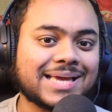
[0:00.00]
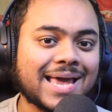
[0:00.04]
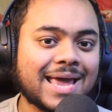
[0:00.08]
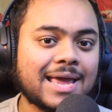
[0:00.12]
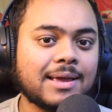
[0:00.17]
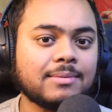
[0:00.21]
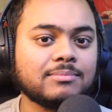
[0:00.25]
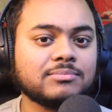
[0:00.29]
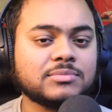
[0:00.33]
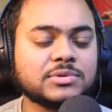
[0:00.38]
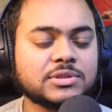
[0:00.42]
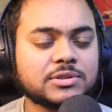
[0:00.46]

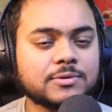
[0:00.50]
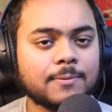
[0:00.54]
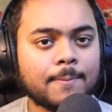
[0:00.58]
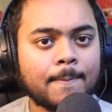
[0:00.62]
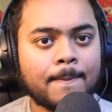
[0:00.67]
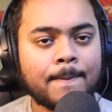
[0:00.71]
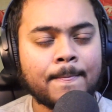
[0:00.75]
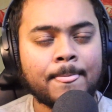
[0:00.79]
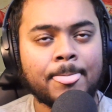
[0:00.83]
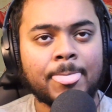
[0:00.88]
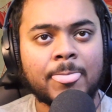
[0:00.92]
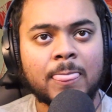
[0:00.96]

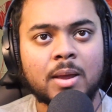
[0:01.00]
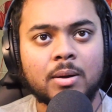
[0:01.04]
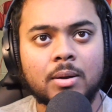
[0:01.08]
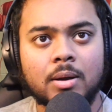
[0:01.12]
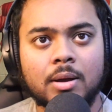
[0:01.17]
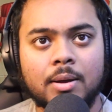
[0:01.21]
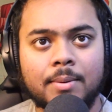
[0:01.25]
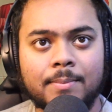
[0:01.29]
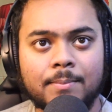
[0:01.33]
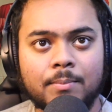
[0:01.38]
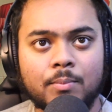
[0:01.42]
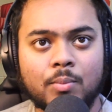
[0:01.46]
games
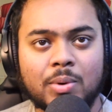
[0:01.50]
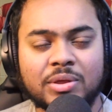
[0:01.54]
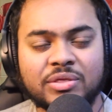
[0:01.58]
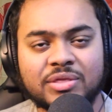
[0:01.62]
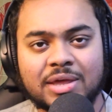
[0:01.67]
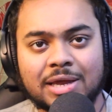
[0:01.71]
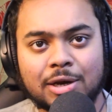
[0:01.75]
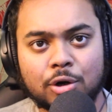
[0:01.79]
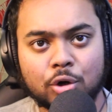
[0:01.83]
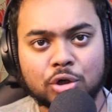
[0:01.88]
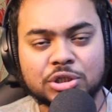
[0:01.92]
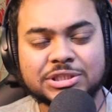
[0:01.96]
when
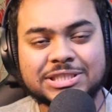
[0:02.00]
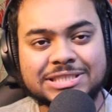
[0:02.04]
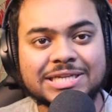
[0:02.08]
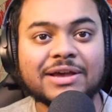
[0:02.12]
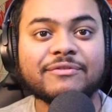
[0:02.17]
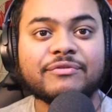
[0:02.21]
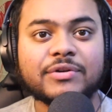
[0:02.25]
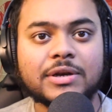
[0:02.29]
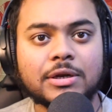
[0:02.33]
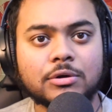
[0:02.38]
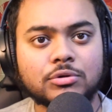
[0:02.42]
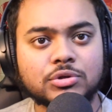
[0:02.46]
they lost
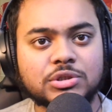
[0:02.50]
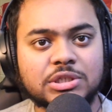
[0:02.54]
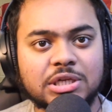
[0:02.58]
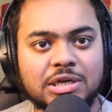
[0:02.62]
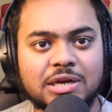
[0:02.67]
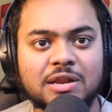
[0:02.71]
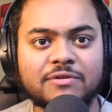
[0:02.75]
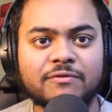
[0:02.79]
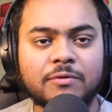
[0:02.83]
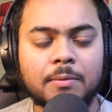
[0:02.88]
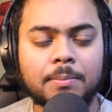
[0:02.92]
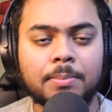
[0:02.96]
7-0 to
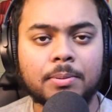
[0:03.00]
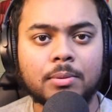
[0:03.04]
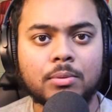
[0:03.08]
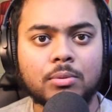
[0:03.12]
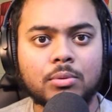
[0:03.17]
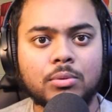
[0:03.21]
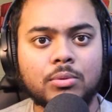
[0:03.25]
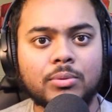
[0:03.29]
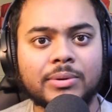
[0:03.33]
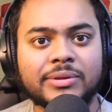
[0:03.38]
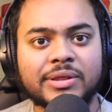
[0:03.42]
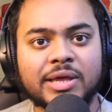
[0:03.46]

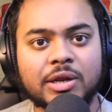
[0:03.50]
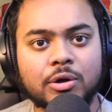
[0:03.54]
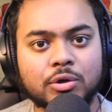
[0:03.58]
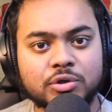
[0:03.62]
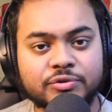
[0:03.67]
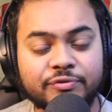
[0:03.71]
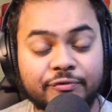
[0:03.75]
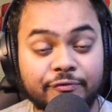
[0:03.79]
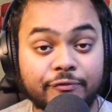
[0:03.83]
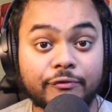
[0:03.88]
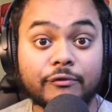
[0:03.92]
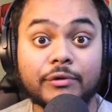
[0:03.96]
Liverpool, when they
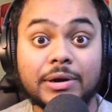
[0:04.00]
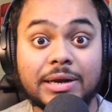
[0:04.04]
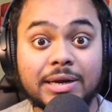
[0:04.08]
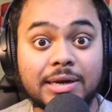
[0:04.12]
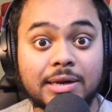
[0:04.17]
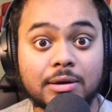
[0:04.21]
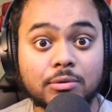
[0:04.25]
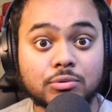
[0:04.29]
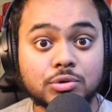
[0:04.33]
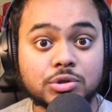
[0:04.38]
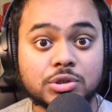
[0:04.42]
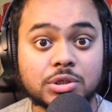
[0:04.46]
lost
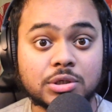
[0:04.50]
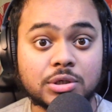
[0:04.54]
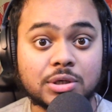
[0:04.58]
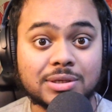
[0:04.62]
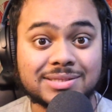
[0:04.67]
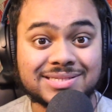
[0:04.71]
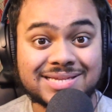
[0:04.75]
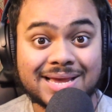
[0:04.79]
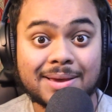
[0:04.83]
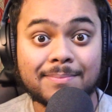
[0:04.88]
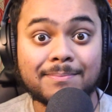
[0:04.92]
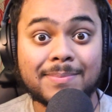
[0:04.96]
3-0 to
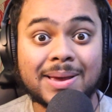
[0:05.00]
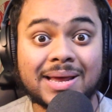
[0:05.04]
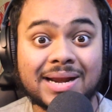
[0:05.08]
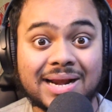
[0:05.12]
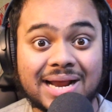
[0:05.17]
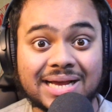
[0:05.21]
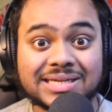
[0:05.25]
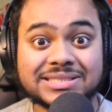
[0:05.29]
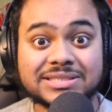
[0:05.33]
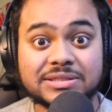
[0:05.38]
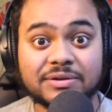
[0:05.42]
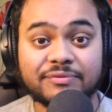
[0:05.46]
10-men
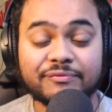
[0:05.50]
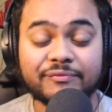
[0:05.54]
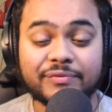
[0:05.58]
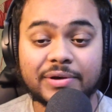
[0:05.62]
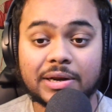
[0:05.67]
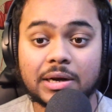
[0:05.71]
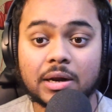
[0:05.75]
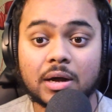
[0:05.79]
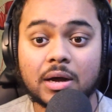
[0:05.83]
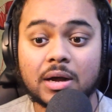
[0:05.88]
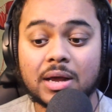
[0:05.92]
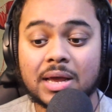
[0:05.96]
Aston
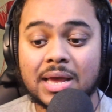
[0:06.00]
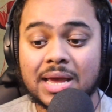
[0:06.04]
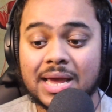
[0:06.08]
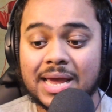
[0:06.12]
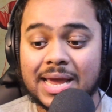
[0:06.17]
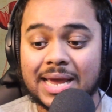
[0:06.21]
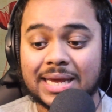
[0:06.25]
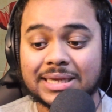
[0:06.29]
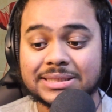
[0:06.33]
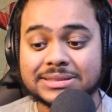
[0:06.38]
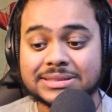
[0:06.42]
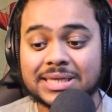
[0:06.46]
Villa,
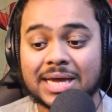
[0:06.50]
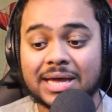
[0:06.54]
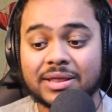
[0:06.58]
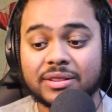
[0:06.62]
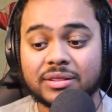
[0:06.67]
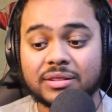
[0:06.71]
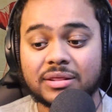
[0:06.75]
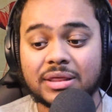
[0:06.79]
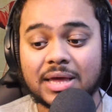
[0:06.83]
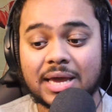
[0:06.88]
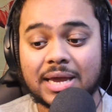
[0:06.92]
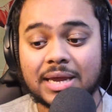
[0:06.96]
is
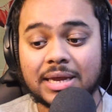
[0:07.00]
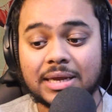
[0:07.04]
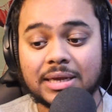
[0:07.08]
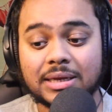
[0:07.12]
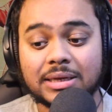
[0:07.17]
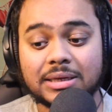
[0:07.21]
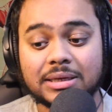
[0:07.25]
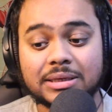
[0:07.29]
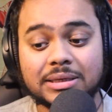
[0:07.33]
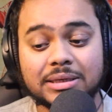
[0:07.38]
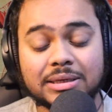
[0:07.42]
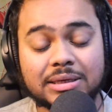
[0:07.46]
that
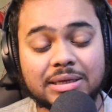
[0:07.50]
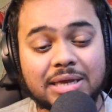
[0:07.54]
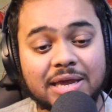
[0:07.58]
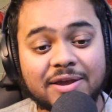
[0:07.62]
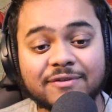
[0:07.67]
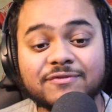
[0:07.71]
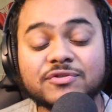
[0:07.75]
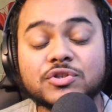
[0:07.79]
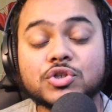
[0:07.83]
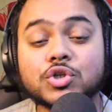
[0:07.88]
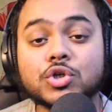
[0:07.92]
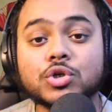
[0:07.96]
they
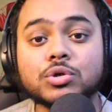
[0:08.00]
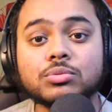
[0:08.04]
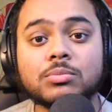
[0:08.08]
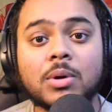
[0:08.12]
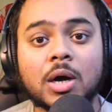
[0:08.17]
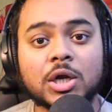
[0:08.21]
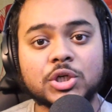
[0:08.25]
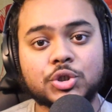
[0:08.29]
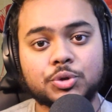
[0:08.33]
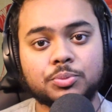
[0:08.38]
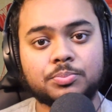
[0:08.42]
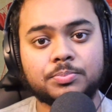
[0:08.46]
give too
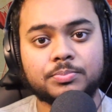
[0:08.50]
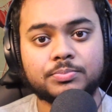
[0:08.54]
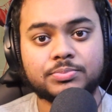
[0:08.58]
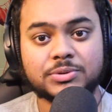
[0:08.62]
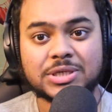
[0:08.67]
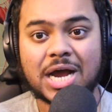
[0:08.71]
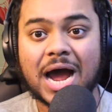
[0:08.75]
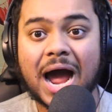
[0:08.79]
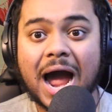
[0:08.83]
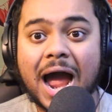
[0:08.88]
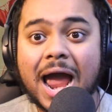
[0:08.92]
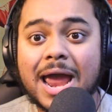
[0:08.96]
much
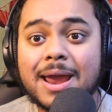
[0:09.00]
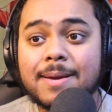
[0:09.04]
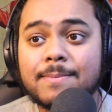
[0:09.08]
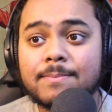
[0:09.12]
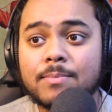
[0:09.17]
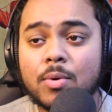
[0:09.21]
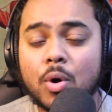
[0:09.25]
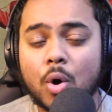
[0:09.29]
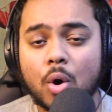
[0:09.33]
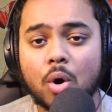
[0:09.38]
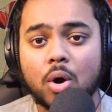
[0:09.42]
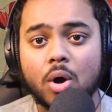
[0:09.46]

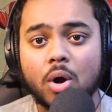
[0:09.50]
time